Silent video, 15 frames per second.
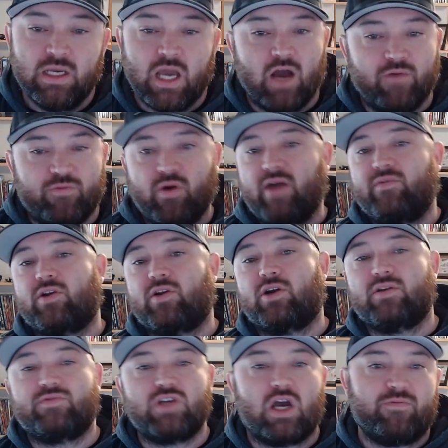If you haven't heard
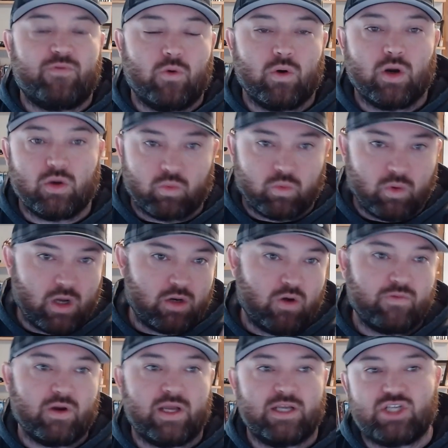of John Fourr, run
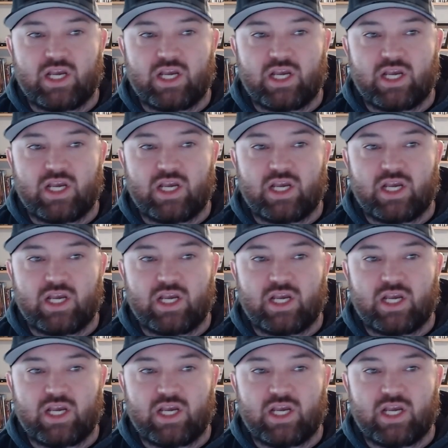over and